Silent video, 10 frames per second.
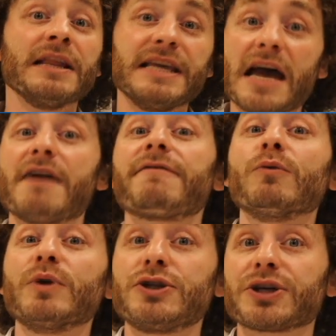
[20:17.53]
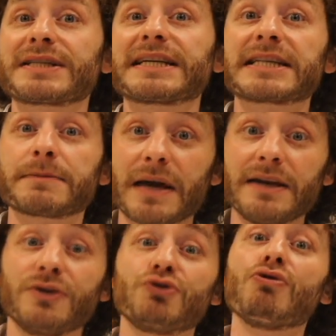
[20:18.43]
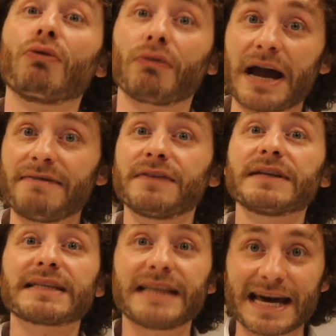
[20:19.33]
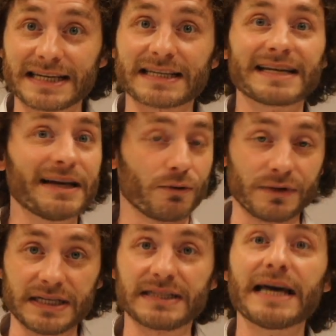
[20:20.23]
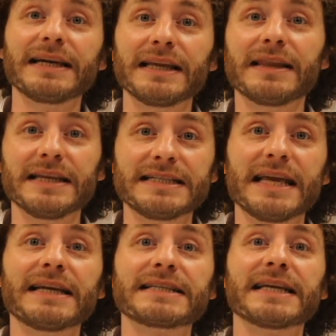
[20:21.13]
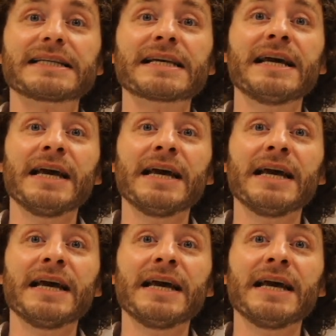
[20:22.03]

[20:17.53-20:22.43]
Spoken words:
the effort we just expended to arrive at this data set or these data sets,